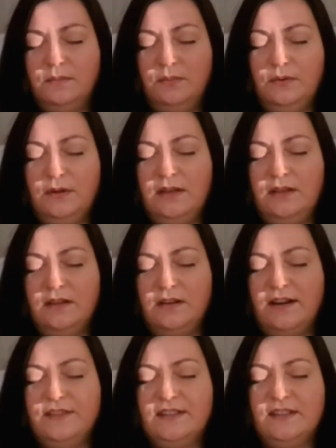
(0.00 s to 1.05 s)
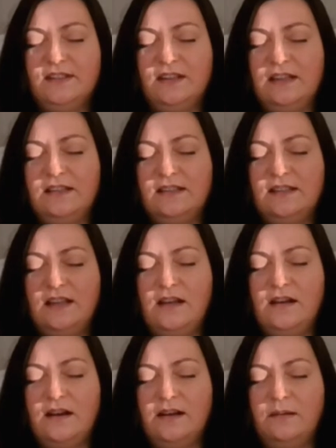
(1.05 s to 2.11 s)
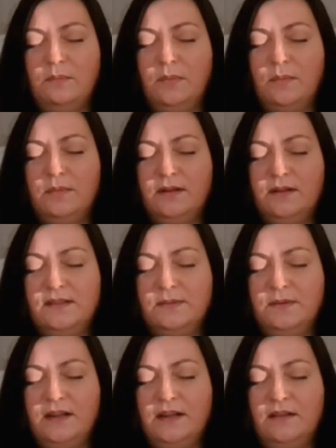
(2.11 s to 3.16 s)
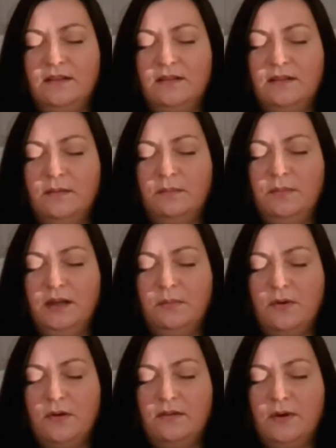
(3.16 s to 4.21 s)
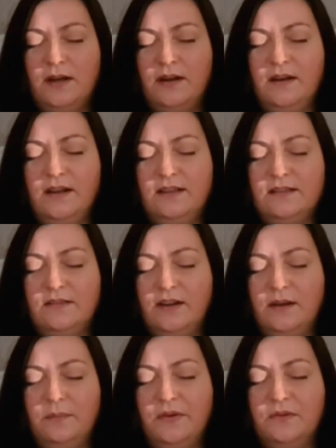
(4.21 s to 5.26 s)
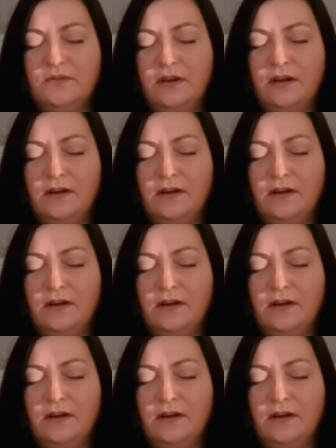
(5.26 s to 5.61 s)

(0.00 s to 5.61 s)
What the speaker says: but in the crevices you can see kind of bubbles within the big ball of white light. It's very beautiful.